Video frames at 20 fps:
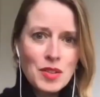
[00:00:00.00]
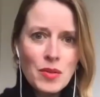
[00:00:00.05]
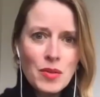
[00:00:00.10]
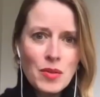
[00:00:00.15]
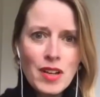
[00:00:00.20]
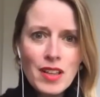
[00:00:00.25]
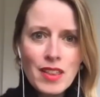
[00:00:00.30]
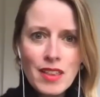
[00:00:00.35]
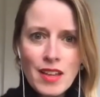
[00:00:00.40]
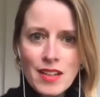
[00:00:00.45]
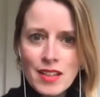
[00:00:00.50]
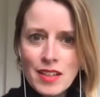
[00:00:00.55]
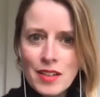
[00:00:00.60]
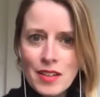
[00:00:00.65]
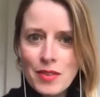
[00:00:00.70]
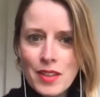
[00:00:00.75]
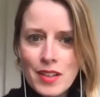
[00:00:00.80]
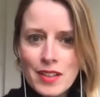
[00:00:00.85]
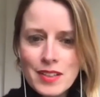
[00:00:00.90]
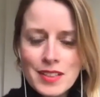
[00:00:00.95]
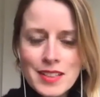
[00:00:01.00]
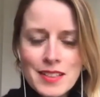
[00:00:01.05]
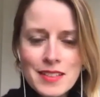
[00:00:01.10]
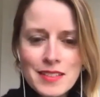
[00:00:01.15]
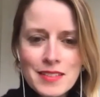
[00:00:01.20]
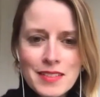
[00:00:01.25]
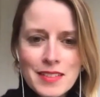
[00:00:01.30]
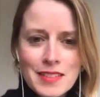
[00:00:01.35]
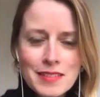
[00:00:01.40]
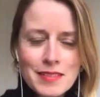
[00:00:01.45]
great. Thank you. That's
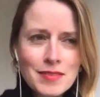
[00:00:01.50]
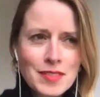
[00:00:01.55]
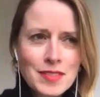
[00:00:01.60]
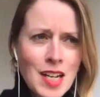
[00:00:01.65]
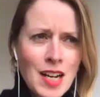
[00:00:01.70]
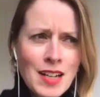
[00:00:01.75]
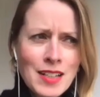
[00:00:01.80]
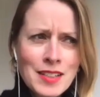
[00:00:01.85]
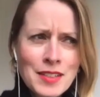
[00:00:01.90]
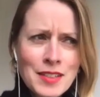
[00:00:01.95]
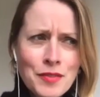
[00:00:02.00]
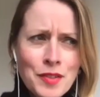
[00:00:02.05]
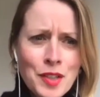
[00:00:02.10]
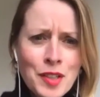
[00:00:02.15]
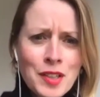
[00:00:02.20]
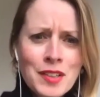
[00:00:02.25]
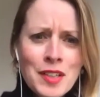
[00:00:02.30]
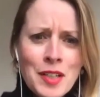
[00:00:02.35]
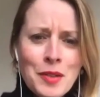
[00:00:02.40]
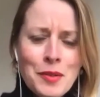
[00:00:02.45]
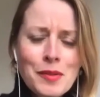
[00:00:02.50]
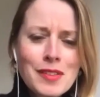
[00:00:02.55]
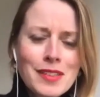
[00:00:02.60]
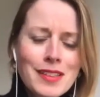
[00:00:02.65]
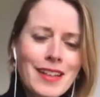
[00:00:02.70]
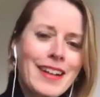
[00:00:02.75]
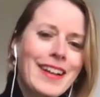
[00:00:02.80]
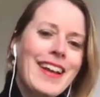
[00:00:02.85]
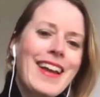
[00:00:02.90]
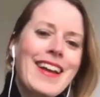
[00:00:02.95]
kind of good news,
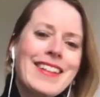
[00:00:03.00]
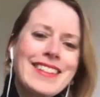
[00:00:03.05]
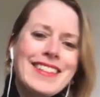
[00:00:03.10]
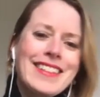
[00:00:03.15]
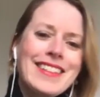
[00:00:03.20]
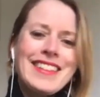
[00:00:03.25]
I guess.